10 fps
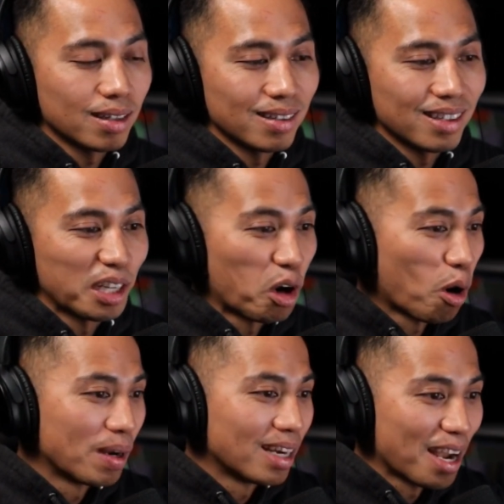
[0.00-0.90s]
the
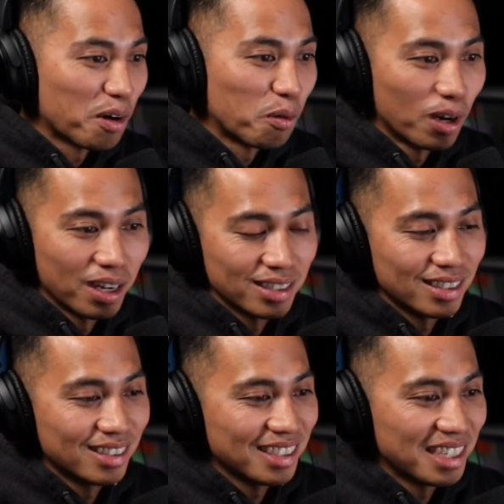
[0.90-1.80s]
Garmin
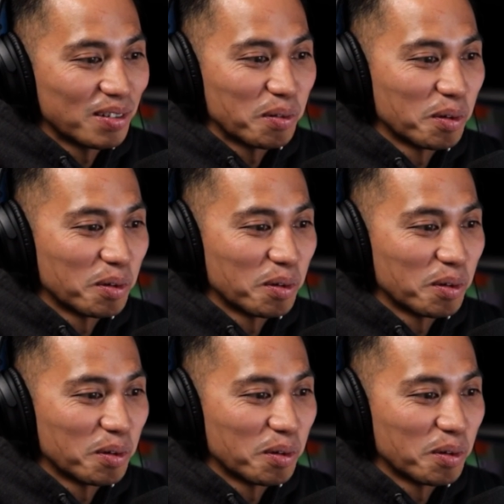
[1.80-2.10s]
901, even